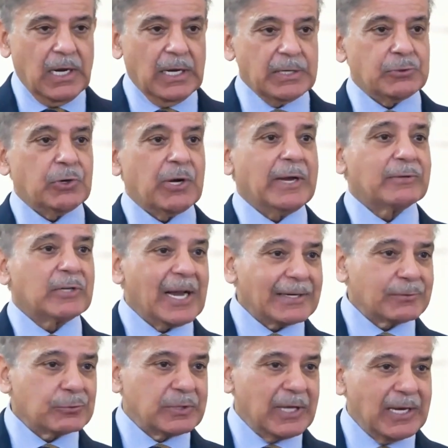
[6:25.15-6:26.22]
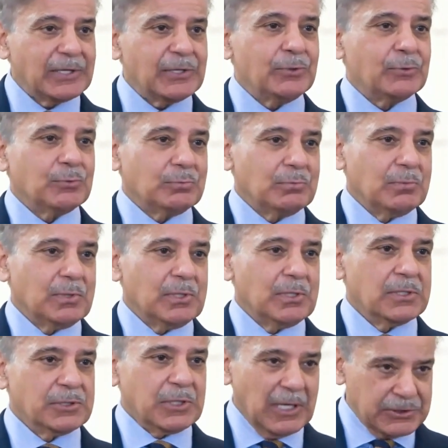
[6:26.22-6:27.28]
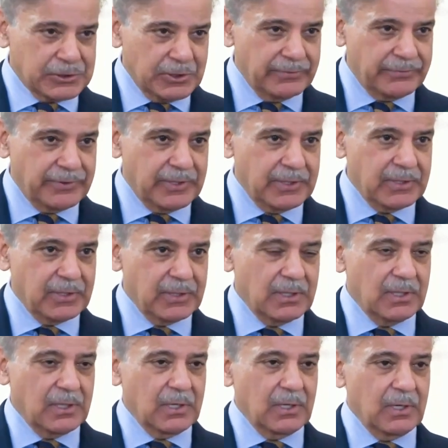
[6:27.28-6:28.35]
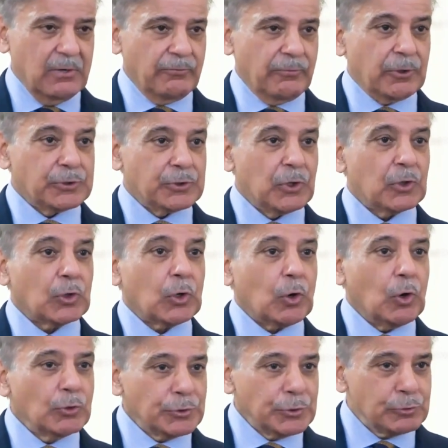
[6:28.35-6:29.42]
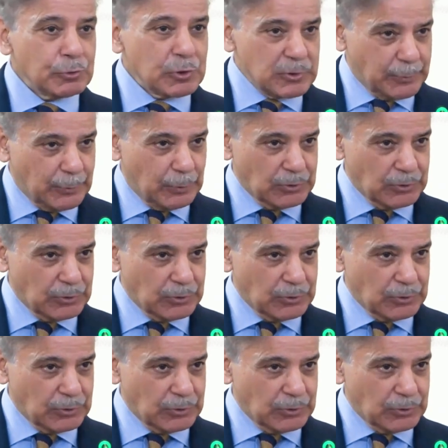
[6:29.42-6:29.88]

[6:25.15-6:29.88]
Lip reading: And today I would like to thank you, Shehbaz Sharif, for your continued